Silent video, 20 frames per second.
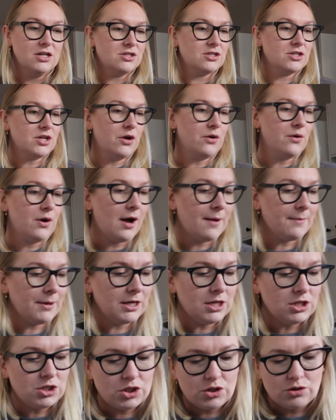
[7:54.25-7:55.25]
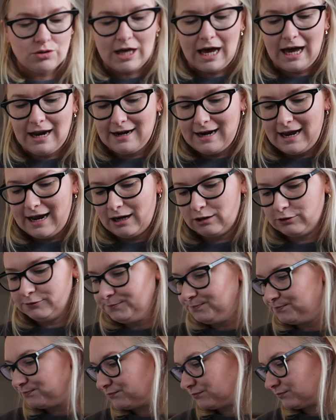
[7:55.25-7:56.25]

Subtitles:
So I'm going to do that now.